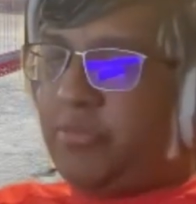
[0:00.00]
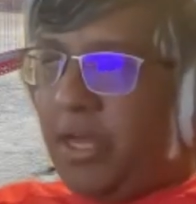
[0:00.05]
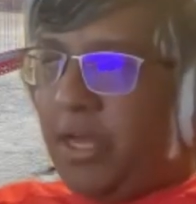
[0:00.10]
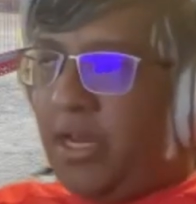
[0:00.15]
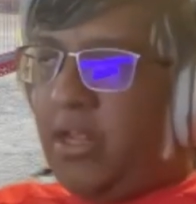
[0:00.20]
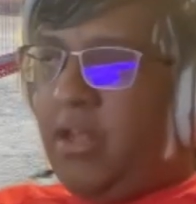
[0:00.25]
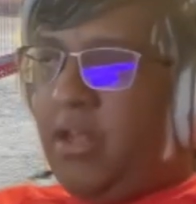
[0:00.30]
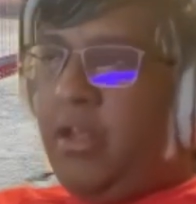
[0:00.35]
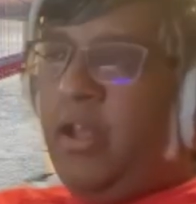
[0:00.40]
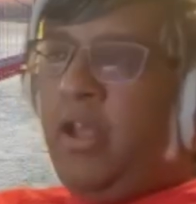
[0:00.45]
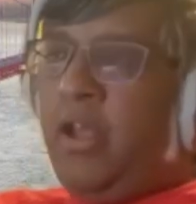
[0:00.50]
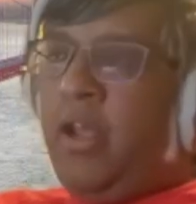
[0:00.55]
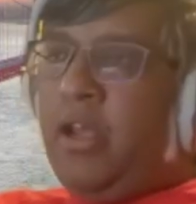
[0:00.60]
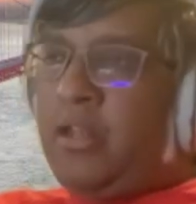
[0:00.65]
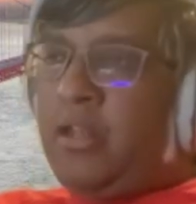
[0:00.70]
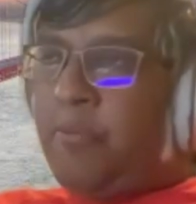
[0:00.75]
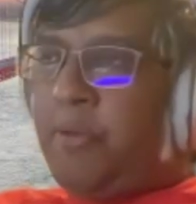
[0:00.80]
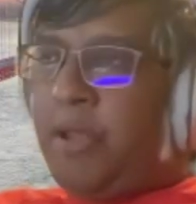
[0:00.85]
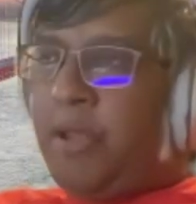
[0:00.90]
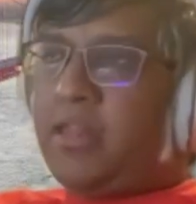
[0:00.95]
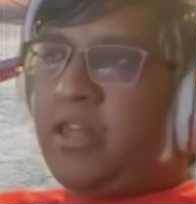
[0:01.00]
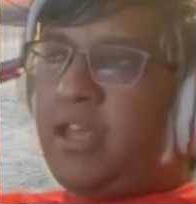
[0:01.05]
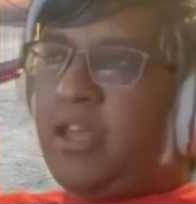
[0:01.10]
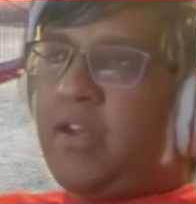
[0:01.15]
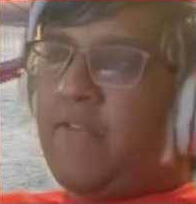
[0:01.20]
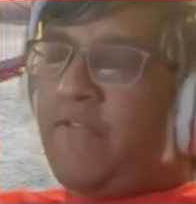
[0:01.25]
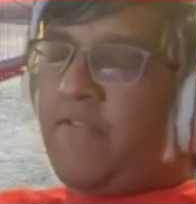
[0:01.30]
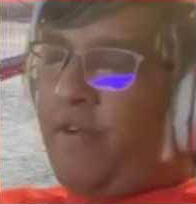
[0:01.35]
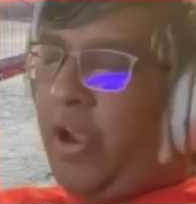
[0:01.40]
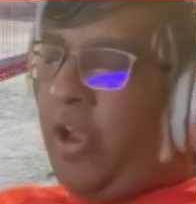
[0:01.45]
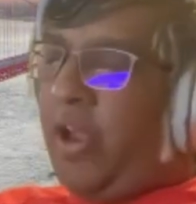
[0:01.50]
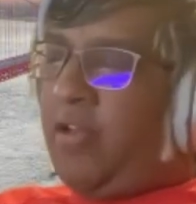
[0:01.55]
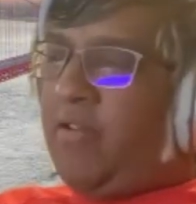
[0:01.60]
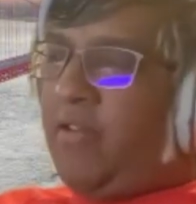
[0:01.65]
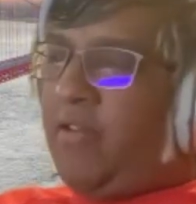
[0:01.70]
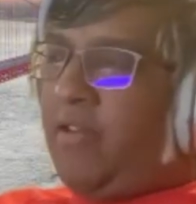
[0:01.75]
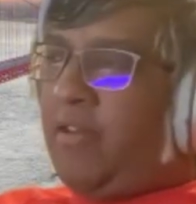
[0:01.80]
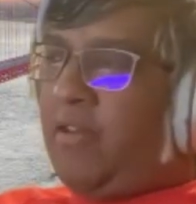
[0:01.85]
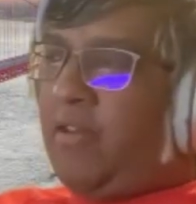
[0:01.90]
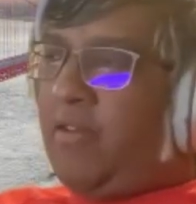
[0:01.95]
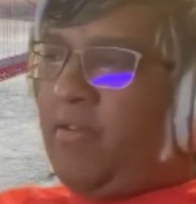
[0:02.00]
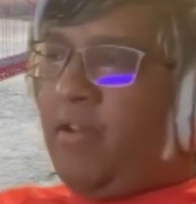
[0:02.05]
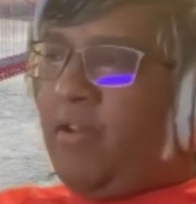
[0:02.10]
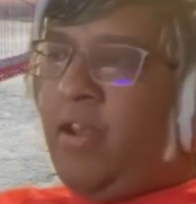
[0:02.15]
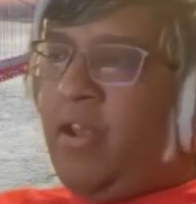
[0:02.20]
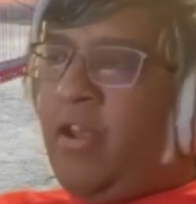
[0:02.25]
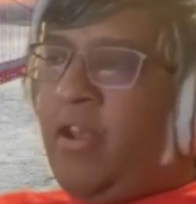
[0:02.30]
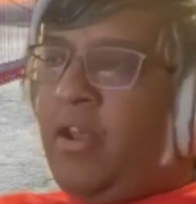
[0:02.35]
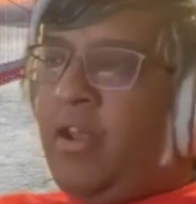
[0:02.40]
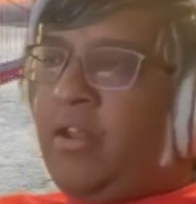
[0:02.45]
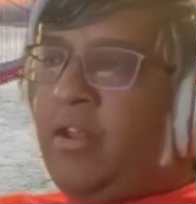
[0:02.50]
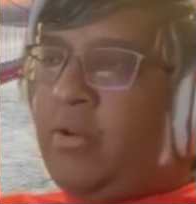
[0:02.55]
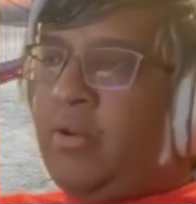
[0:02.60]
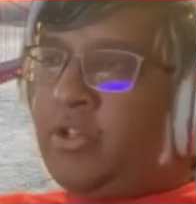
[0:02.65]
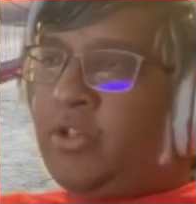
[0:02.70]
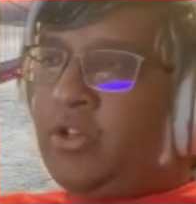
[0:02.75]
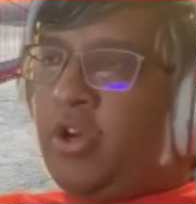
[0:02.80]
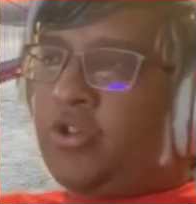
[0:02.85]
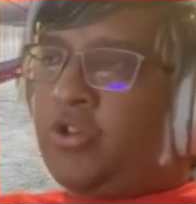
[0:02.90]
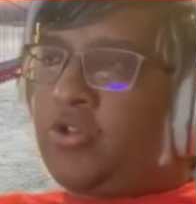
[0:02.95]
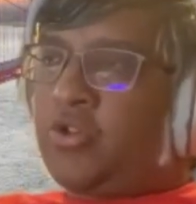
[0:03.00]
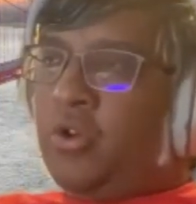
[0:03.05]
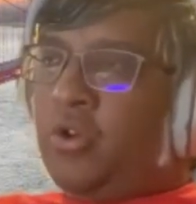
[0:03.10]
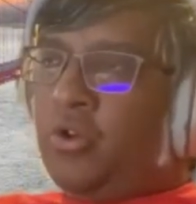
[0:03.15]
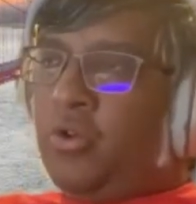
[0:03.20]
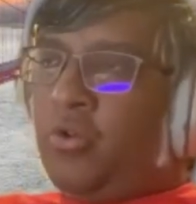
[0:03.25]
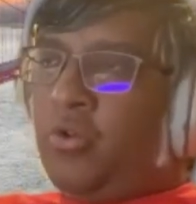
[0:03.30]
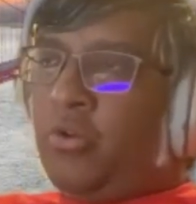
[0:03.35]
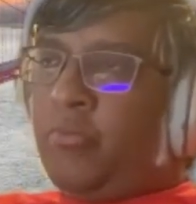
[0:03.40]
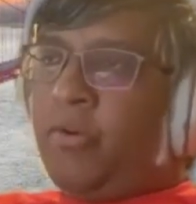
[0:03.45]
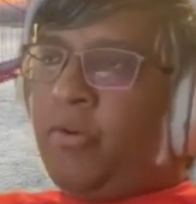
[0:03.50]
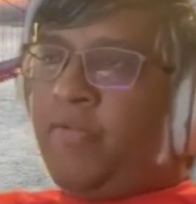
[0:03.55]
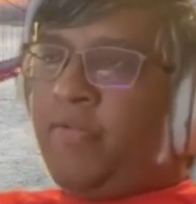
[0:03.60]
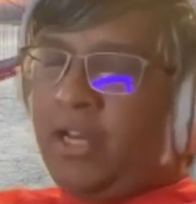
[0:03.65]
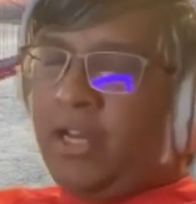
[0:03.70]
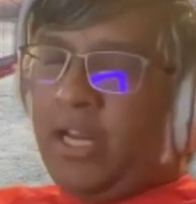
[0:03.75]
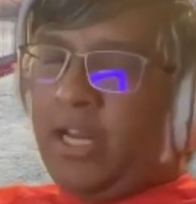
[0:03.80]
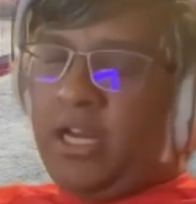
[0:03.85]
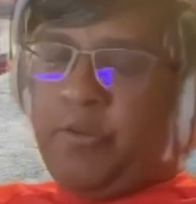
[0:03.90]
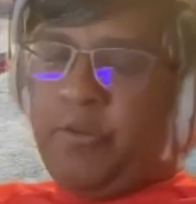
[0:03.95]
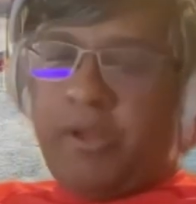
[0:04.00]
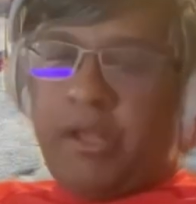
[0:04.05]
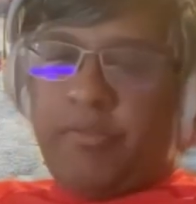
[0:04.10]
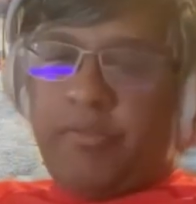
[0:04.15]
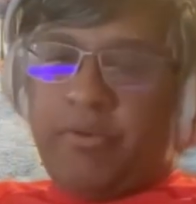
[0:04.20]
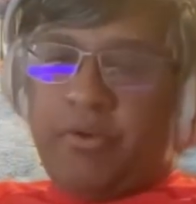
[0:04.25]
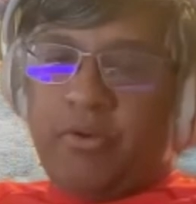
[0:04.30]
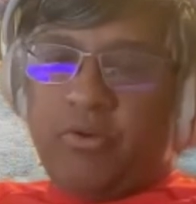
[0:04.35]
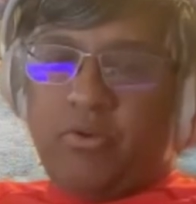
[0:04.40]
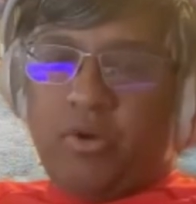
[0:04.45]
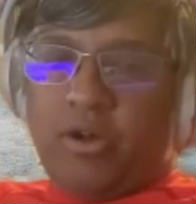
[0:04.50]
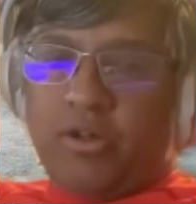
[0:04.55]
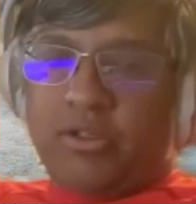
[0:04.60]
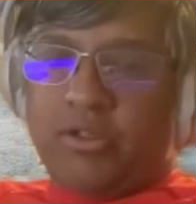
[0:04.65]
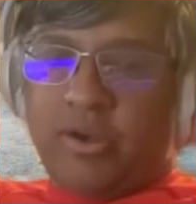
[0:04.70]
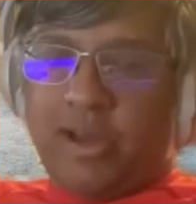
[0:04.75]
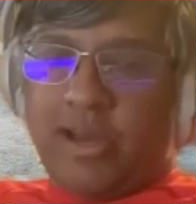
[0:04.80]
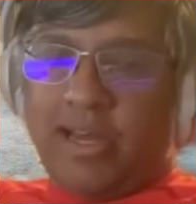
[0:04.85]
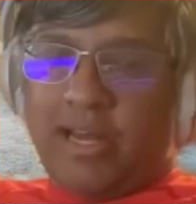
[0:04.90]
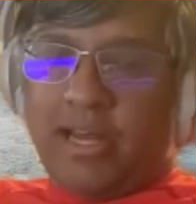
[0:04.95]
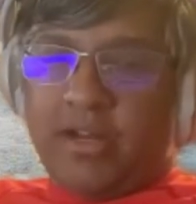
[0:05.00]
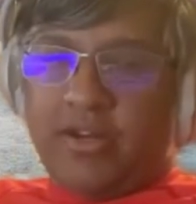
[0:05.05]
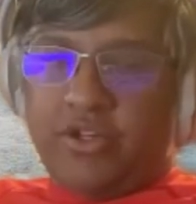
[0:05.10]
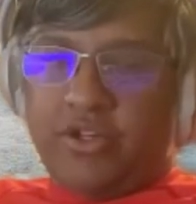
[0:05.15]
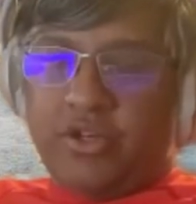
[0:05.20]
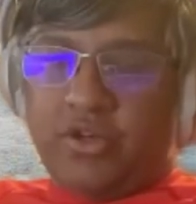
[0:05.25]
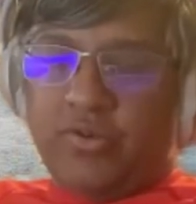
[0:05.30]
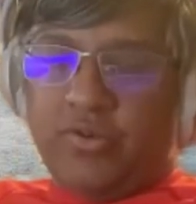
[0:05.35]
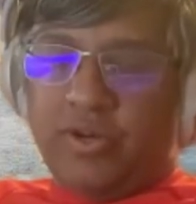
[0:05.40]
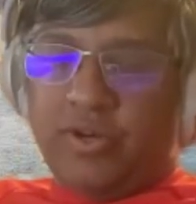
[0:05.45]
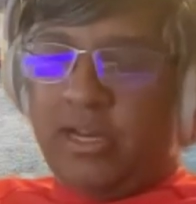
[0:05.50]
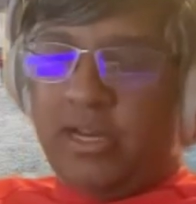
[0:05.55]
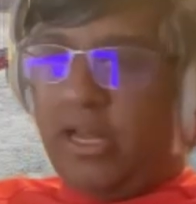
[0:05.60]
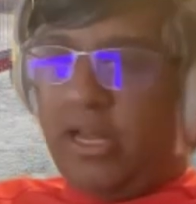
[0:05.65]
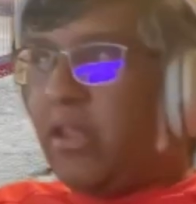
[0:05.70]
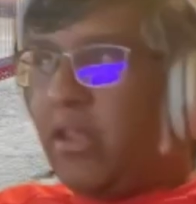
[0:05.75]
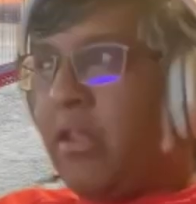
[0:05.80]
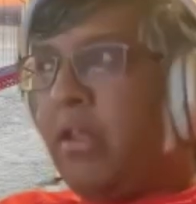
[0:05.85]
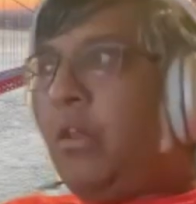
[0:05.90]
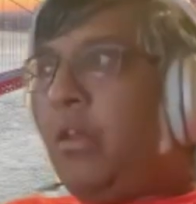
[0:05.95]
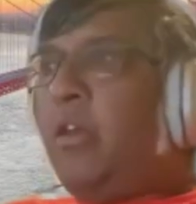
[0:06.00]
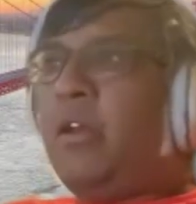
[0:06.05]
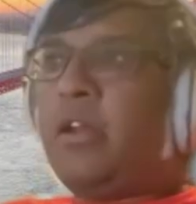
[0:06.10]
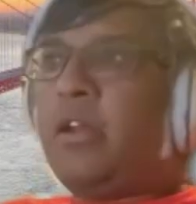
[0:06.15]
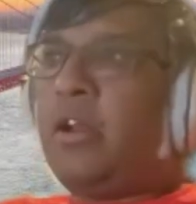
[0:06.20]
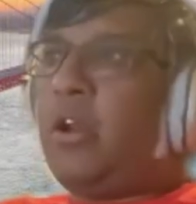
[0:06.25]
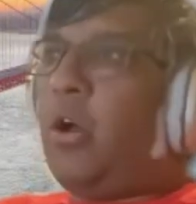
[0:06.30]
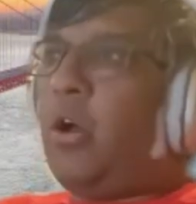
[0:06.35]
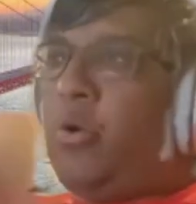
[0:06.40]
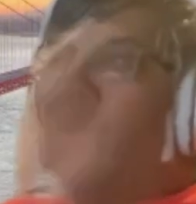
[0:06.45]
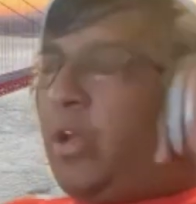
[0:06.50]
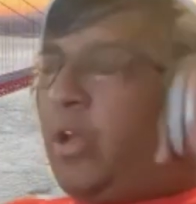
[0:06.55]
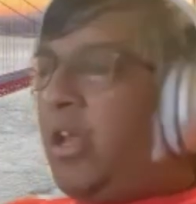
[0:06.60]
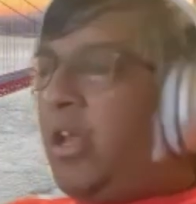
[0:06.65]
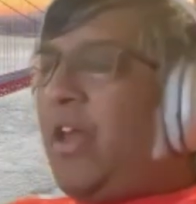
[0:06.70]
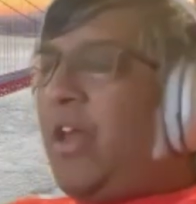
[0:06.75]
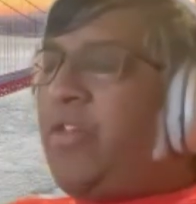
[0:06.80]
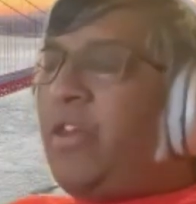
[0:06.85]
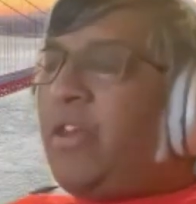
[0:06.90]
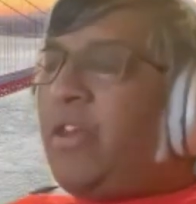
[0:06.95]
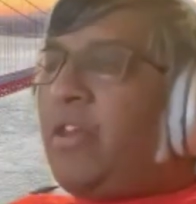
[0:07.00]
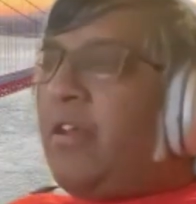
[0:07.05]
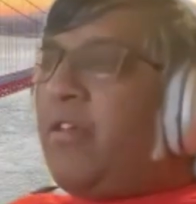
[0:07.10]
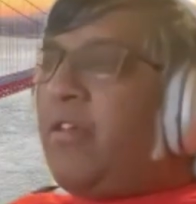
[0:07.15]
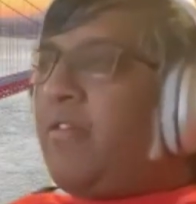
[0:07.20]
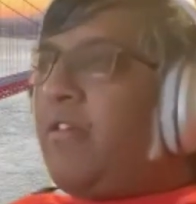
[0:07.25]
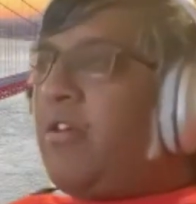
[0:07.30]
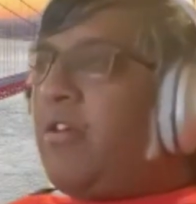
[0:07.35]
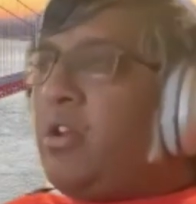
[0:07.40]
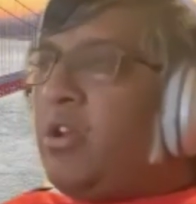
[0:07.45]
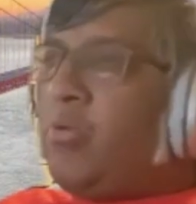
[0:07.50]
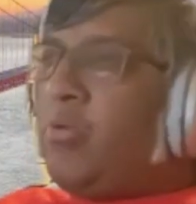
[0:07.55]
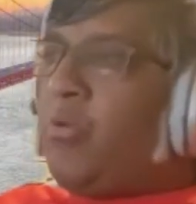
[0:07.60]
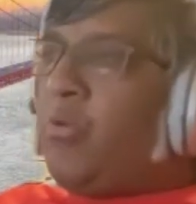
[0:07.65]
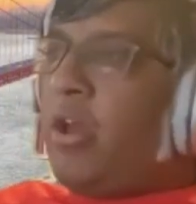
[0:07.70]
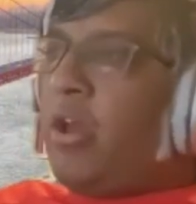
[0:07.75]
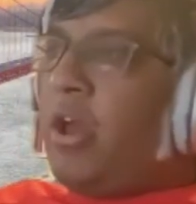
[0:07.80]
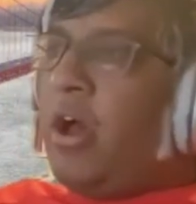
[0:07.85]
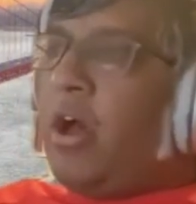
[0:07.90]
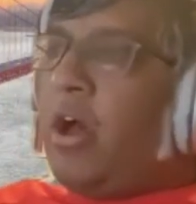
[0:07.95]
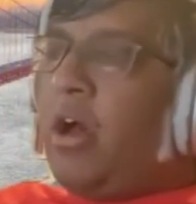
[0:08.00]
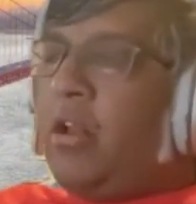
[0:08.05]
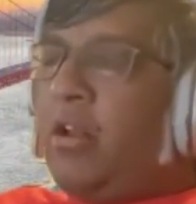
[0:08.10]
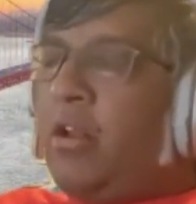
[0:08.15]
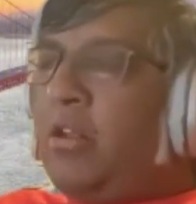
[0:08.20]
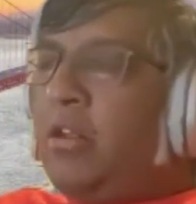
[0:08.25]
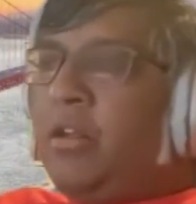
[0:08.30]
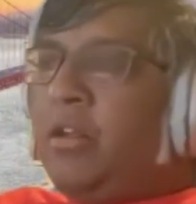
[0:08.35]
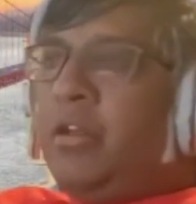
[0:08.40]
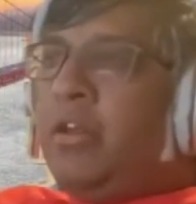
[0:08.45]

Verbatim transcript: But the big thing in France is there was a cultural norm of elite people who also had a lot of children. Like, I think like Ségolène Royal,